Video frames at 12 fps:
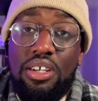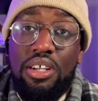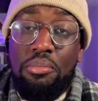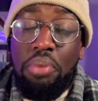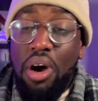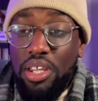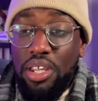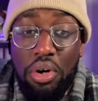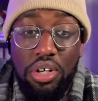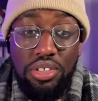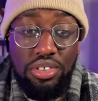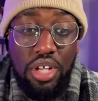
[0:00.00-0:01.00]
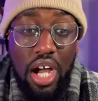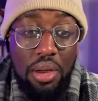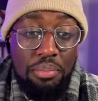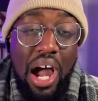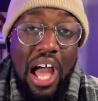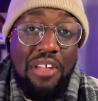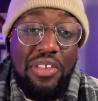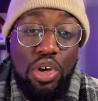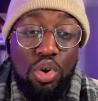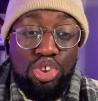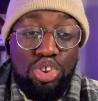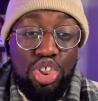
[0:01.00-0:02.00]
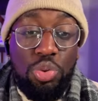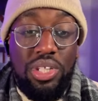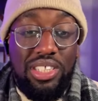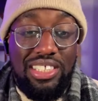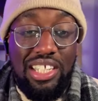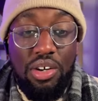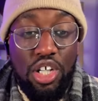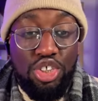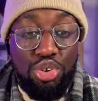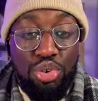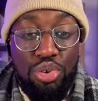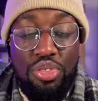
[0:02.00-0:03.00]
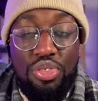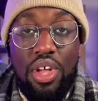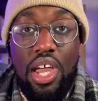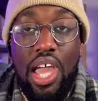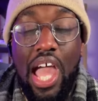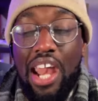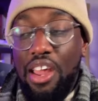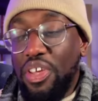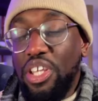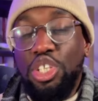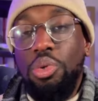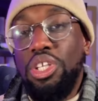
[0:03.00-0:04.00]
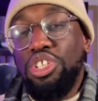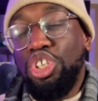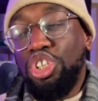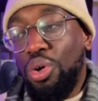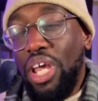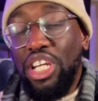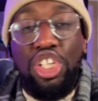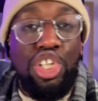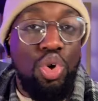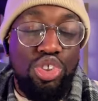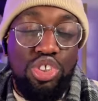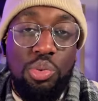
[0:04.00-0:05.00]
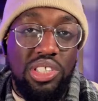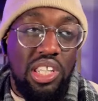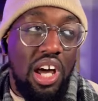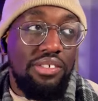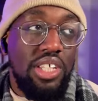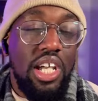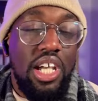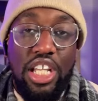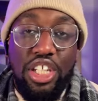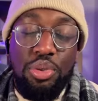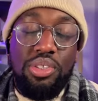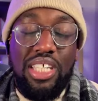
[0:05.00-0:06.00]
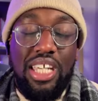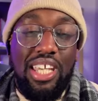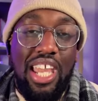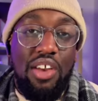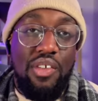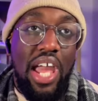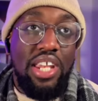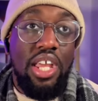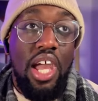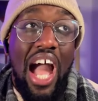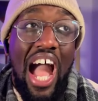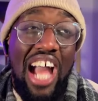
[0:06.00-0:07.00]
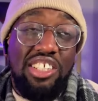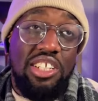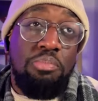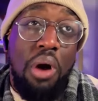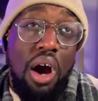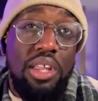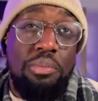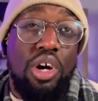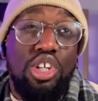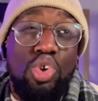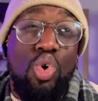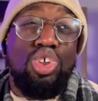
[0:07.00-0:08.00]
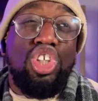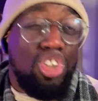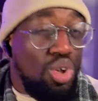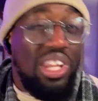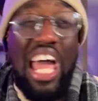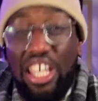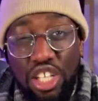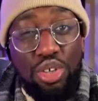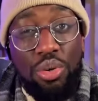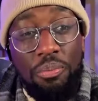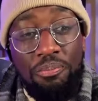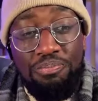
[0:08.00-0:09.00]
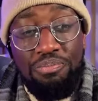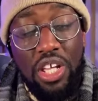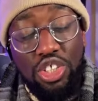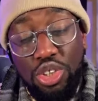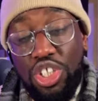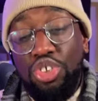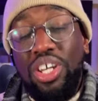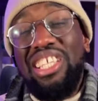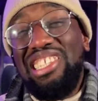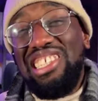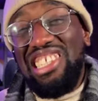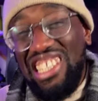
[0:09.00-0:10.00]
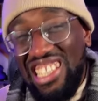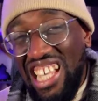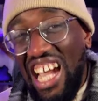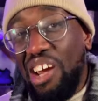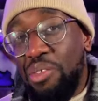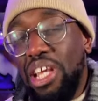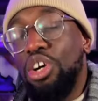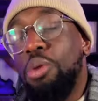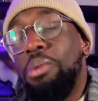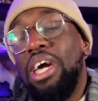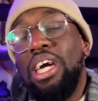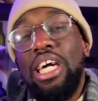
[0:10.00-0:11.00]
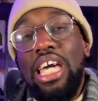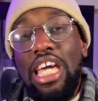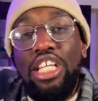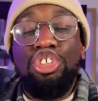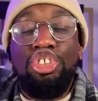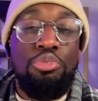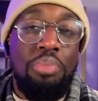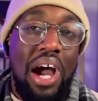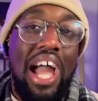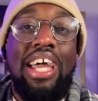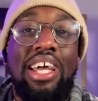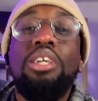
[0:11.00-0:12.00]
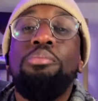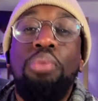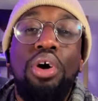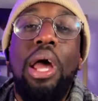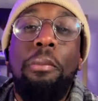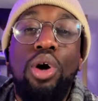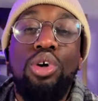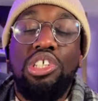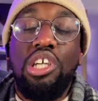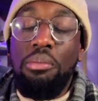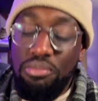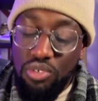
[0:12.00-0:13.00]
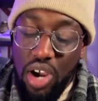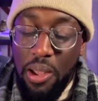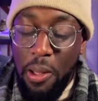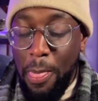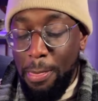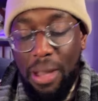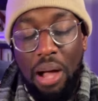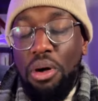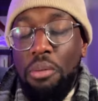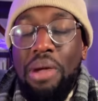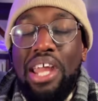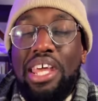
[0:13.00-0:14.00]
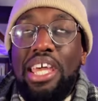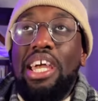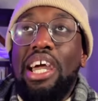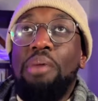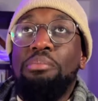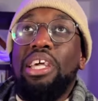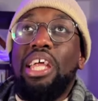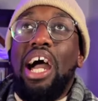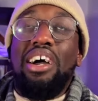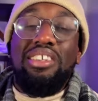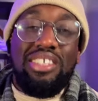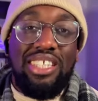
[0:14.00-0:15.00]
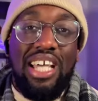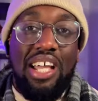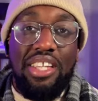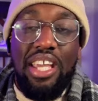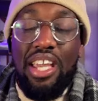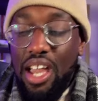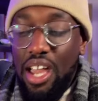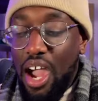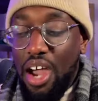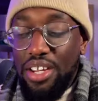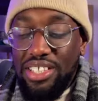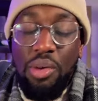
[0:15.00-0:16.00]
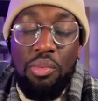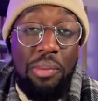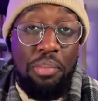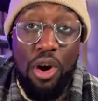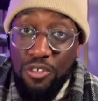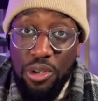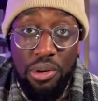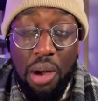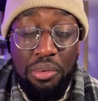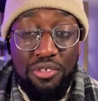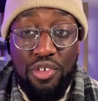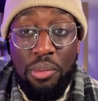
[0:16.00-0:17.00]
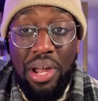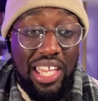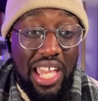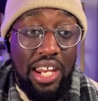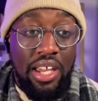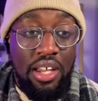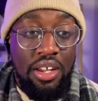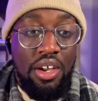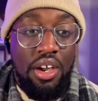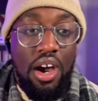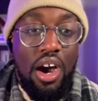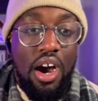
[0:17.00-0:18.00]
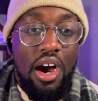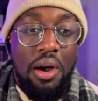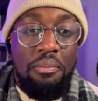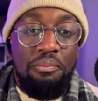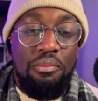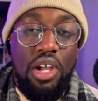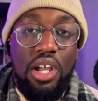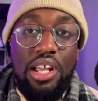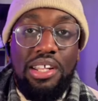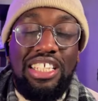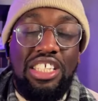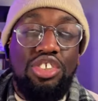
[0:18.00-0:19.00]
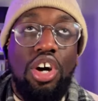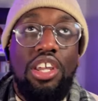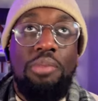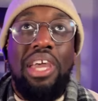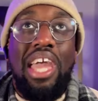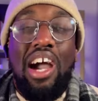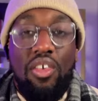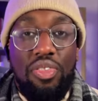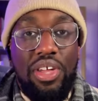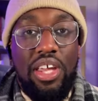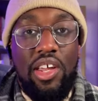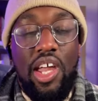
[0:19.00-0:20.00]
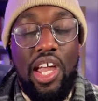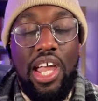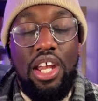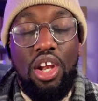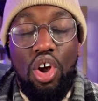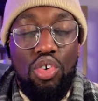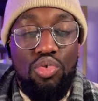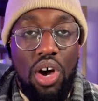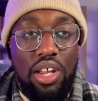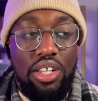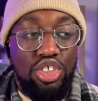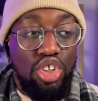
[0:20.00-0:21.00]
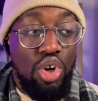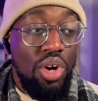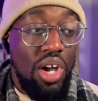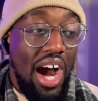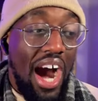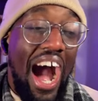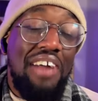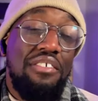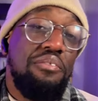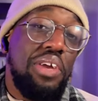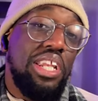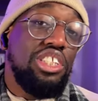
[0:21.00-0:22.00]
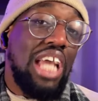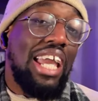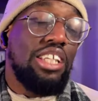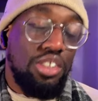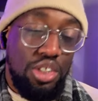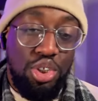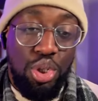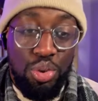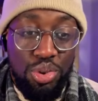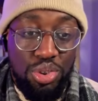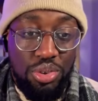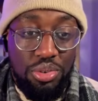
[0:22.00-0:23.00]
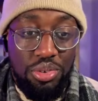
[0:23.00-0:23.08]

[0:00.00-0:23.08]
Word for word: Partly was, I, but I think also she wanted to tell her truth, and I think she wanted to show that she also was loved and she was taken care of, and actually partly because all she don't like you, so she's trying to stick the dagger in a little bit into you by putting that post up, right? I'm not mad at it. I mean, I understand it. I understand where both of them are coming from. I get it. Um, this is not going to be healthy in the long run. So I have a feeling Jackie's going to choose.